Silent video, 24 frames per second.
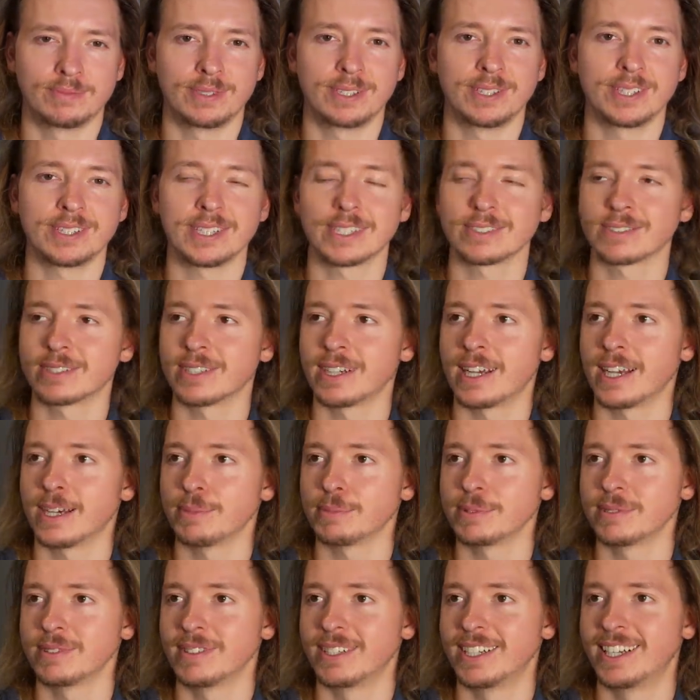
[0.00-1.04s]
You think that's going to
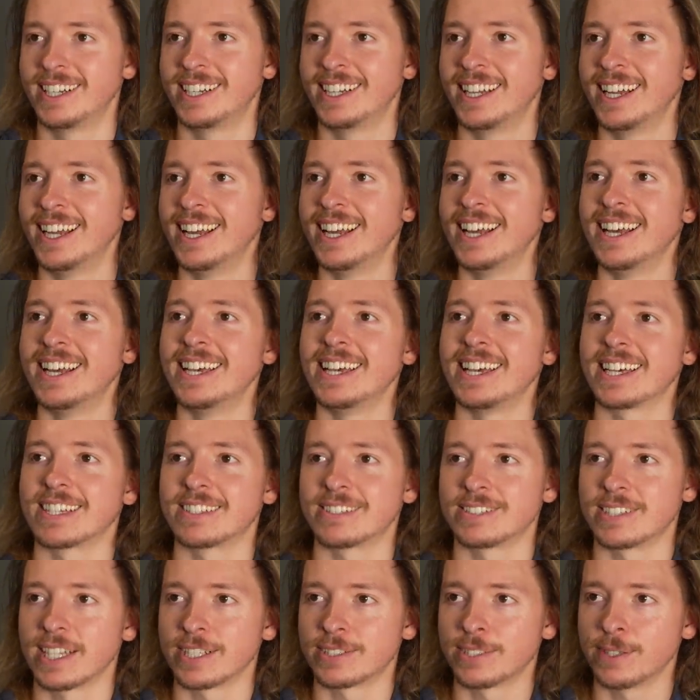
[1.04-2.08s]
happen?
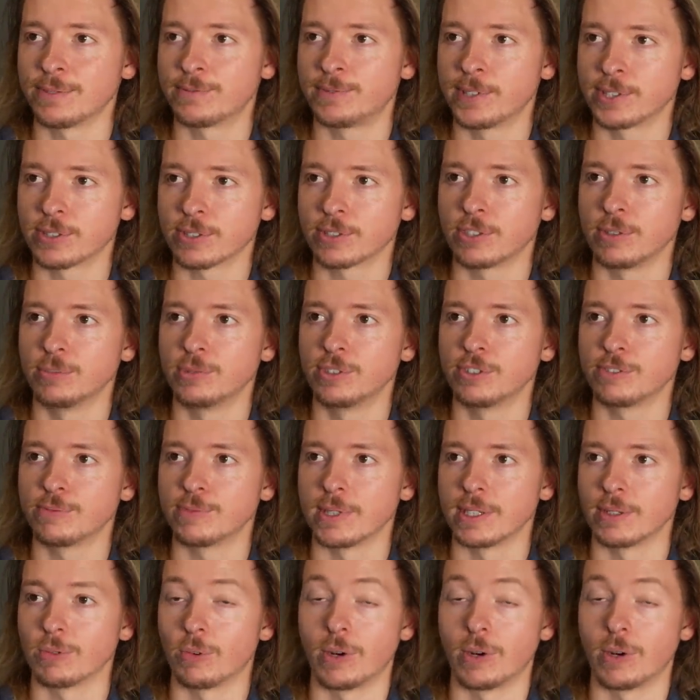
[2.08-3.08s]
Excessive physical movement.